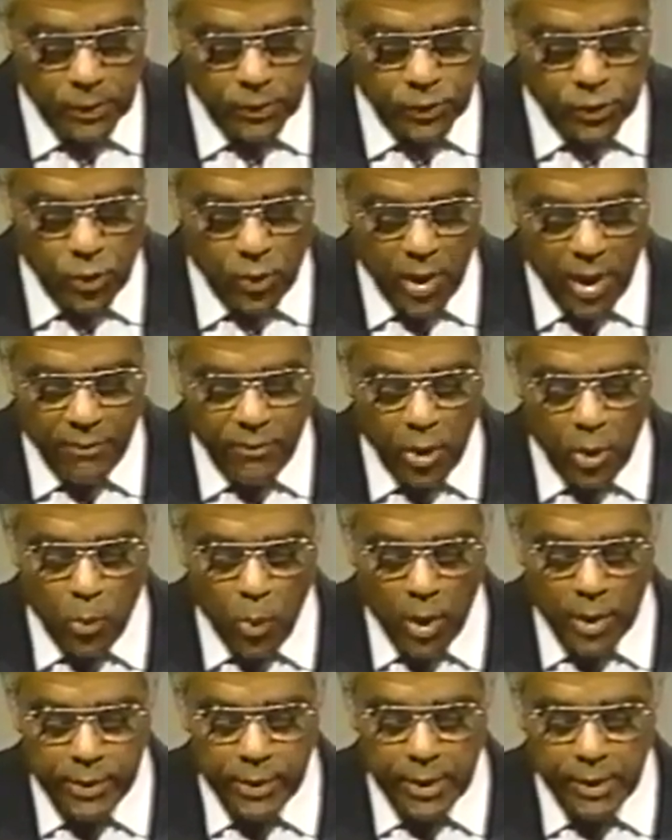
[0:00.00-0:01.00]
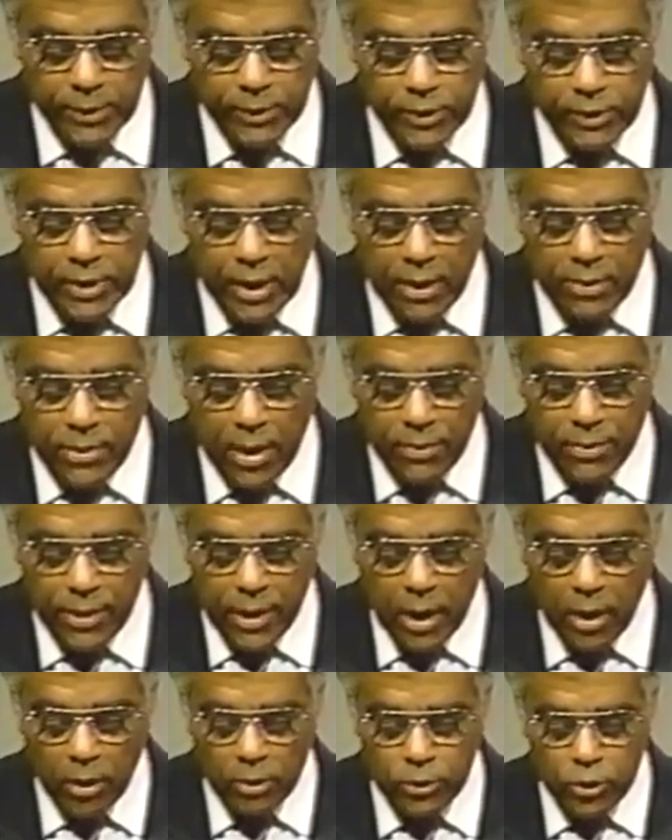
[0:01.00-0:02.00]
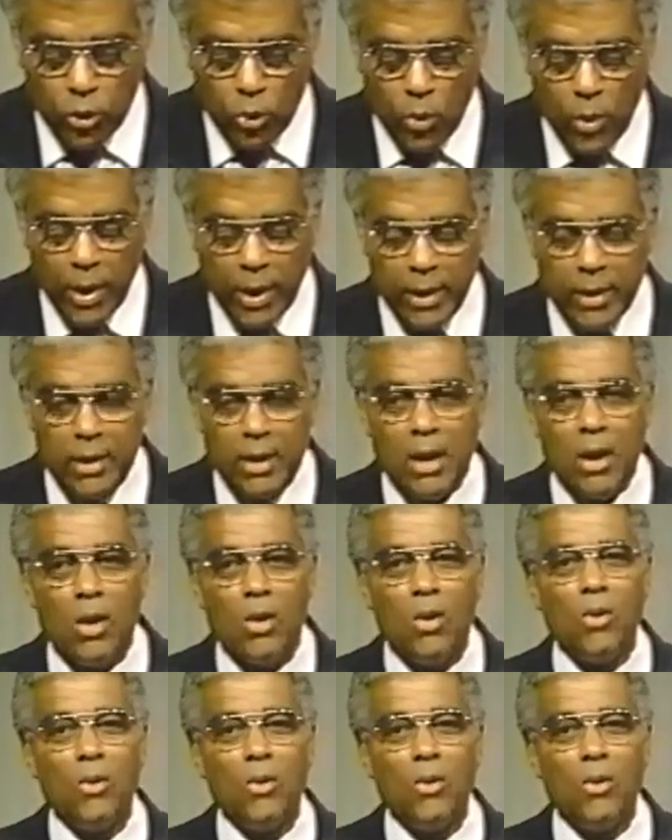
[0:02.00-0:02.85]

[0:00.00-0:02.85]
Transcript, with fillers: so everyone can see that they are doing